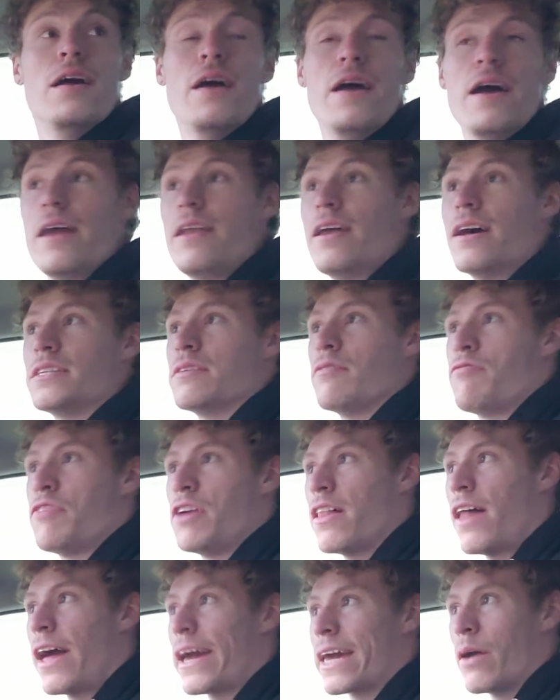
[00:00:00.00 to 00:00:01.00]
It doesn't
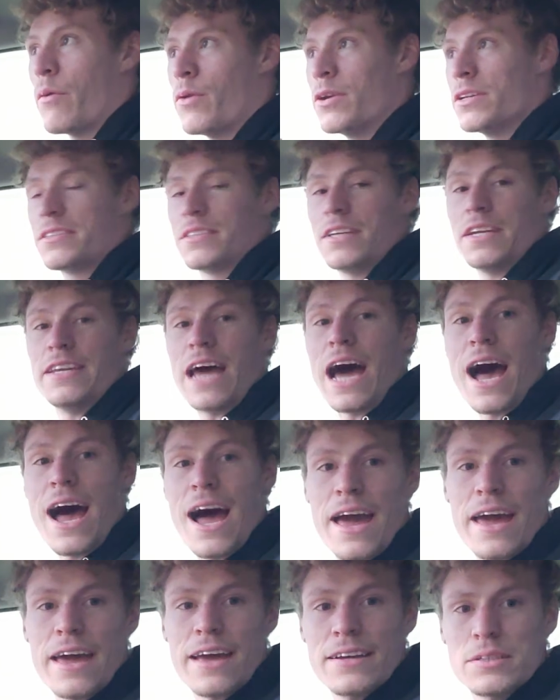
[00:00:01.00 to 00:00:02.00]
feel like it wants to
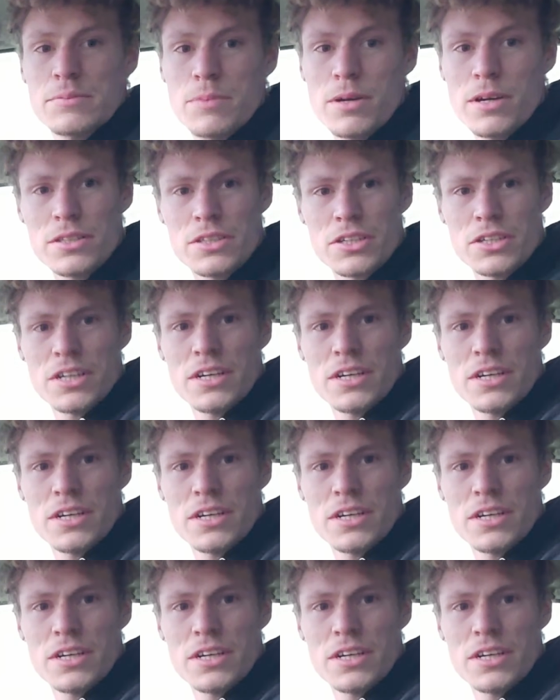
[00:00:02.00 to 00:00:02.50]
die as much.